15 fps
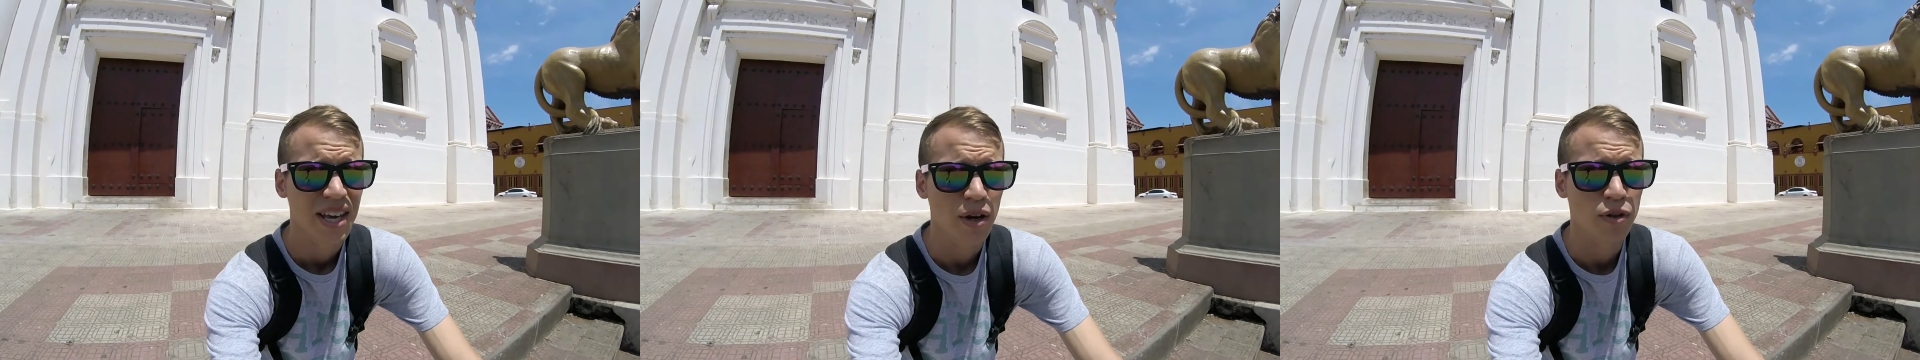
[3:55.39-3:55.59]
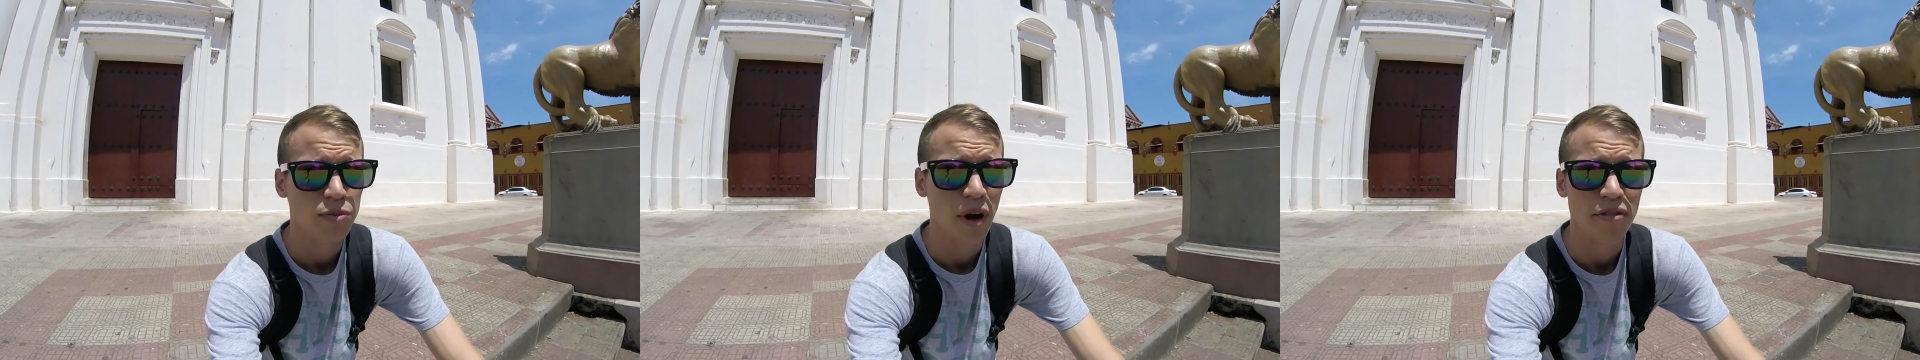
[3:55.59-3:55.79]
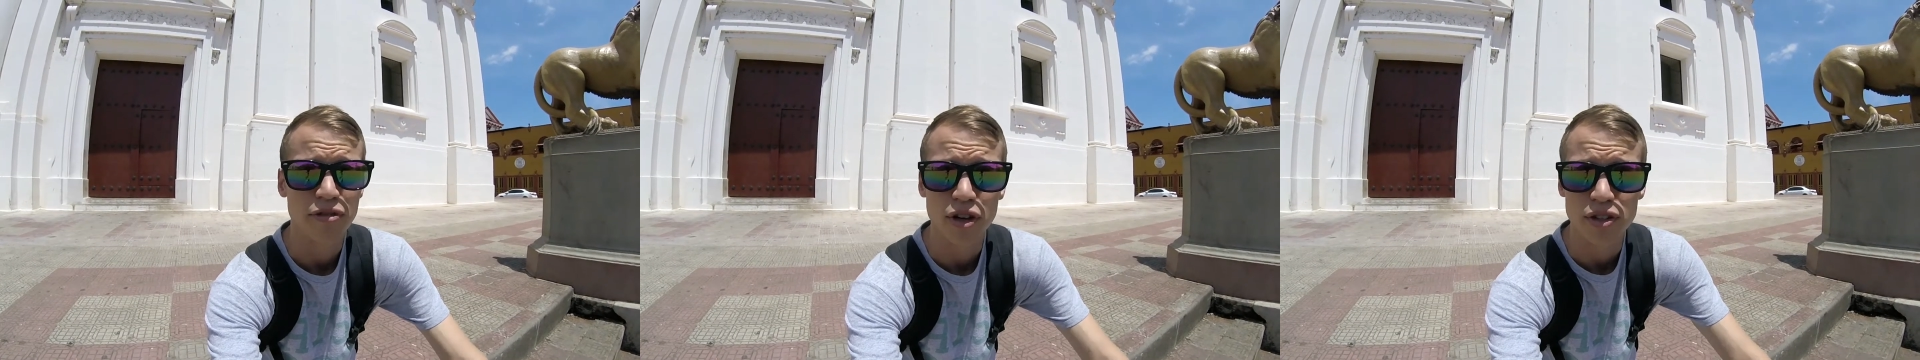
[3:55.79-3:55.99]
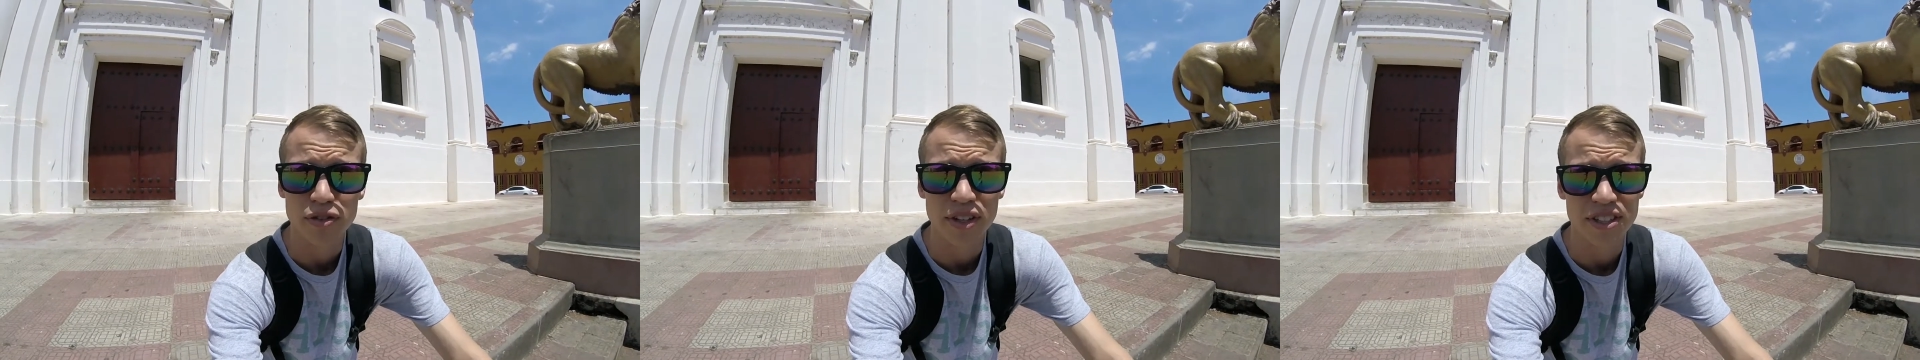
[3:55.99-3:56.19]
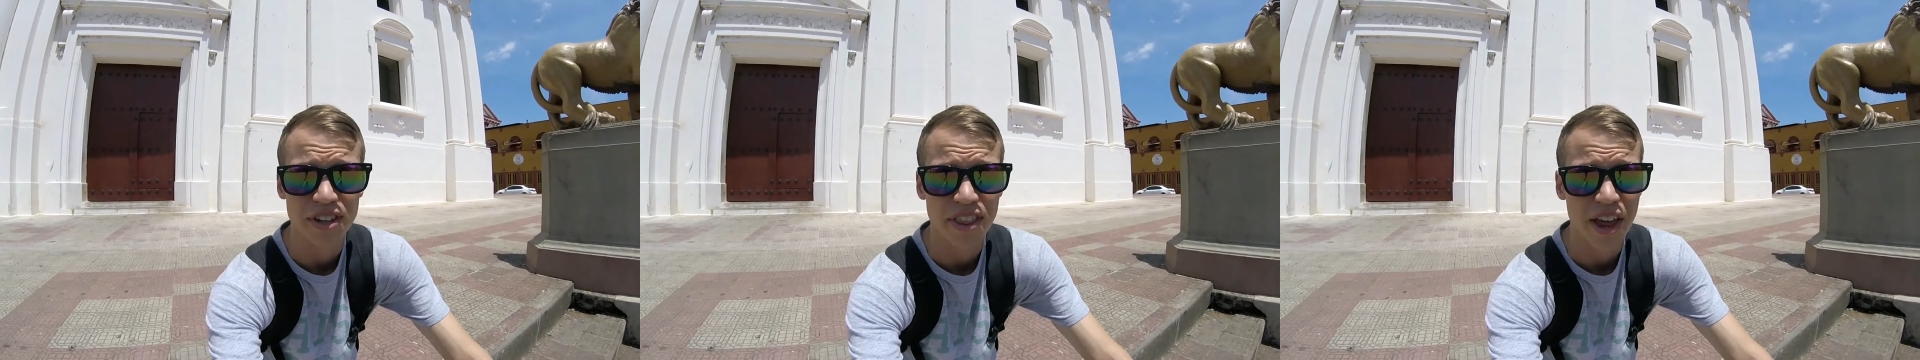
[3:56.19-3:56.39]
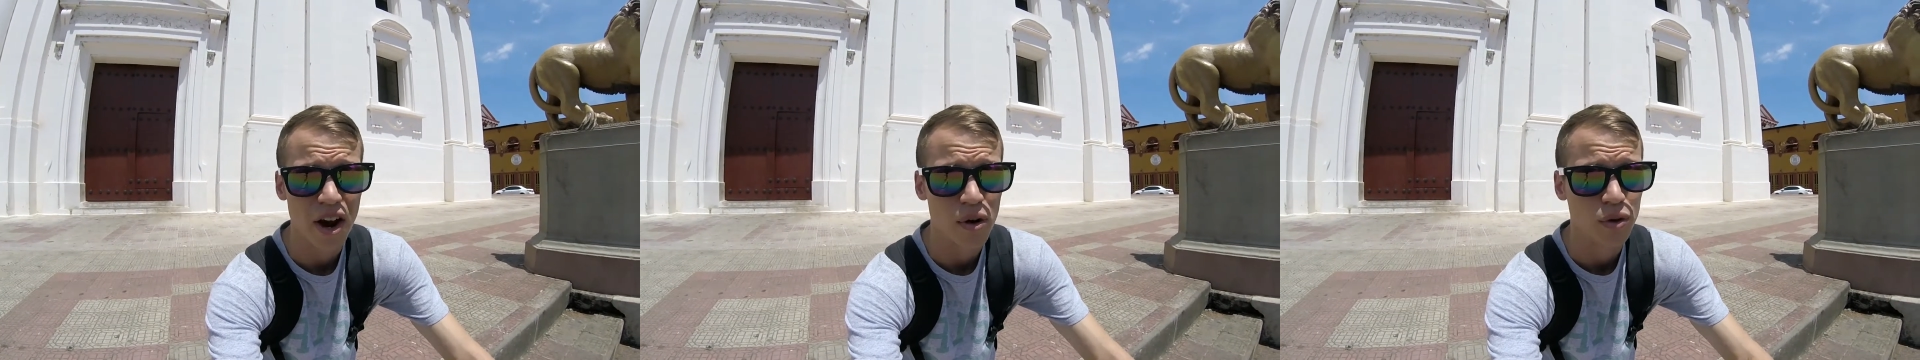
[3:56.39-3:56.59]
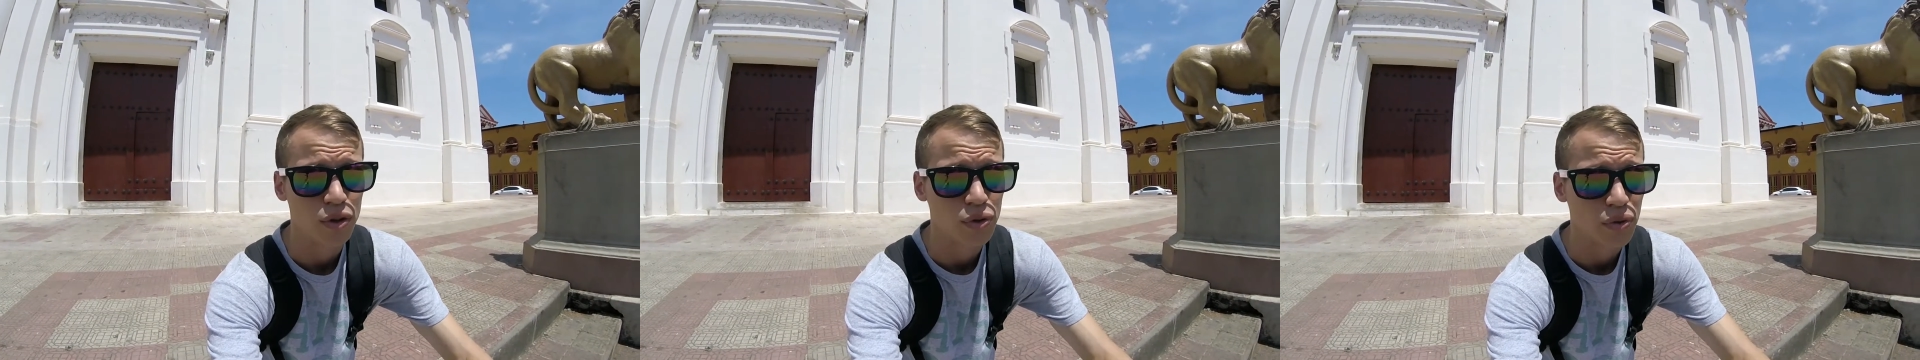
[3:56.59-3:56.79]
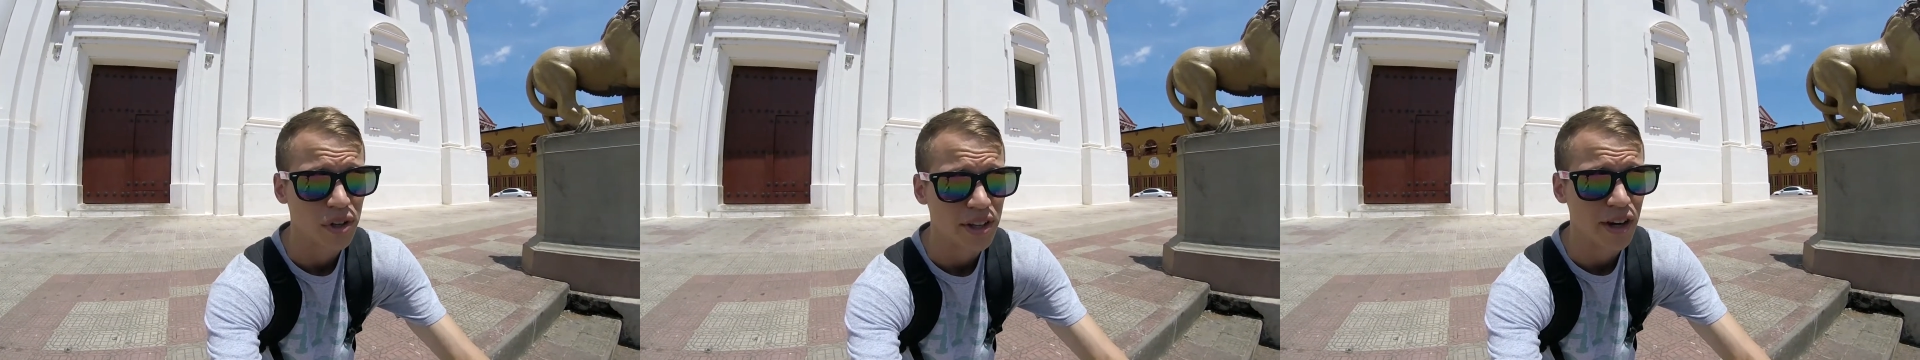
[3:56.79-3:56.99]
It was my first visit there. It
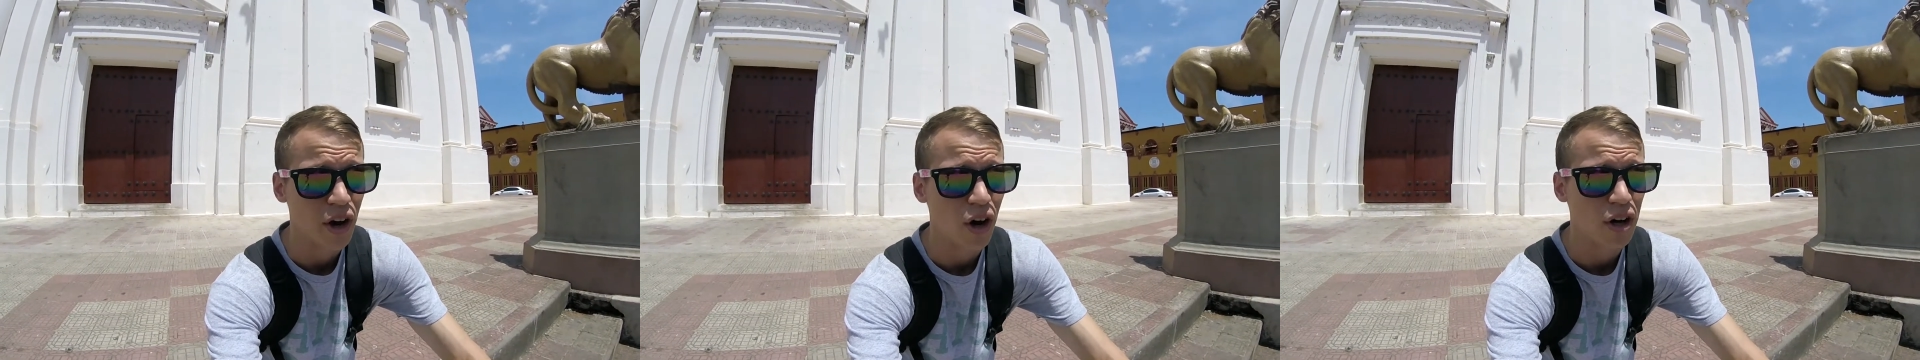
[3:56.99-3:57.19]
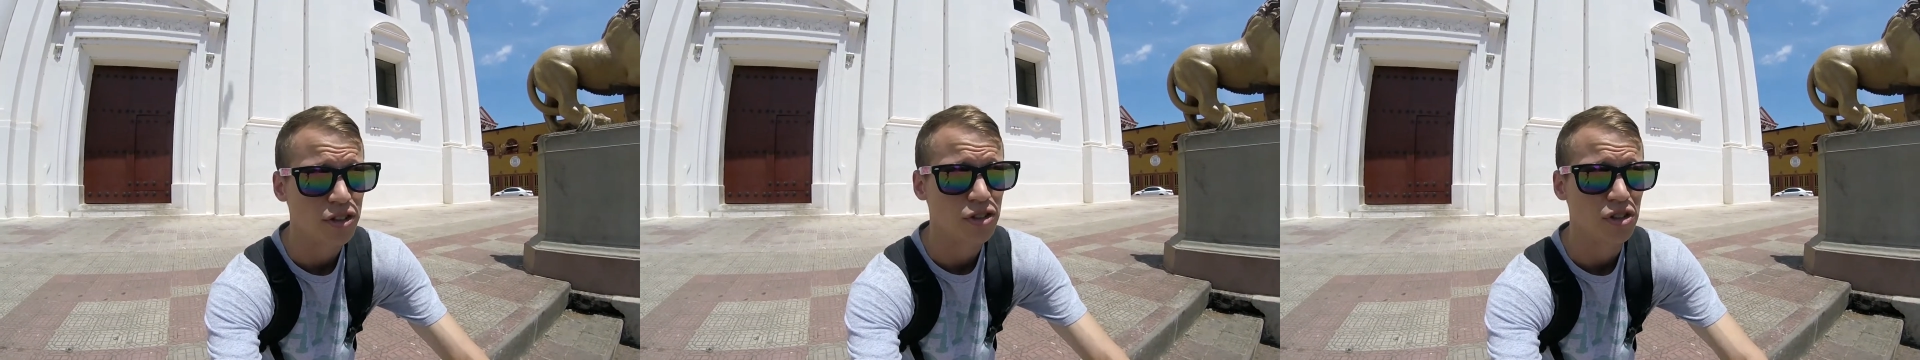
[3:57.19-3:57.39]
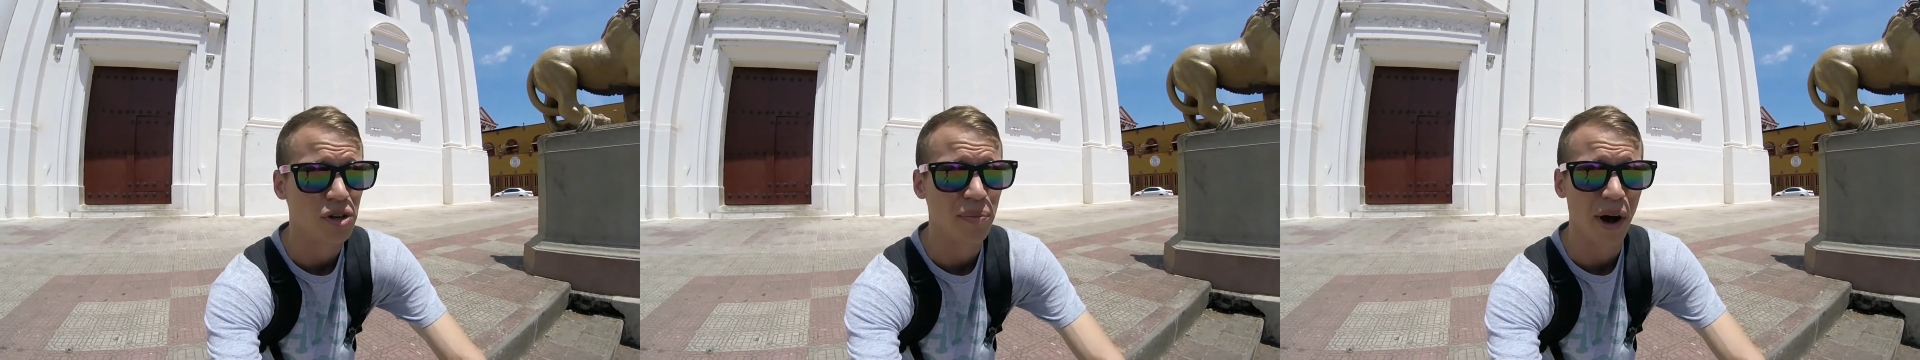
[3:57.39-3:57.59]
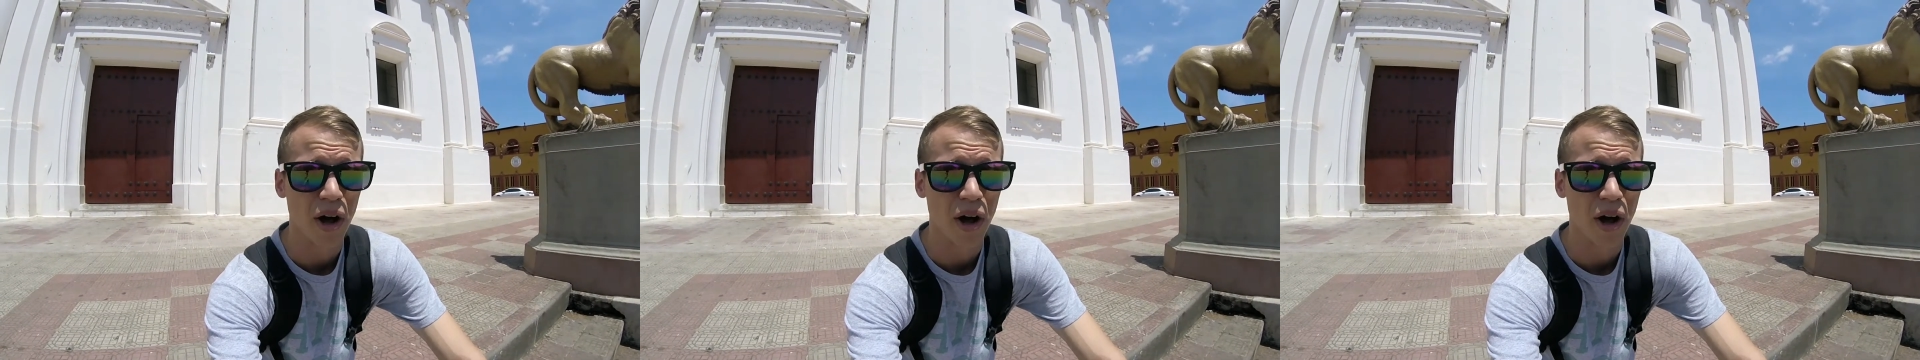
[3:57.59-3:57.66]
was really awesome.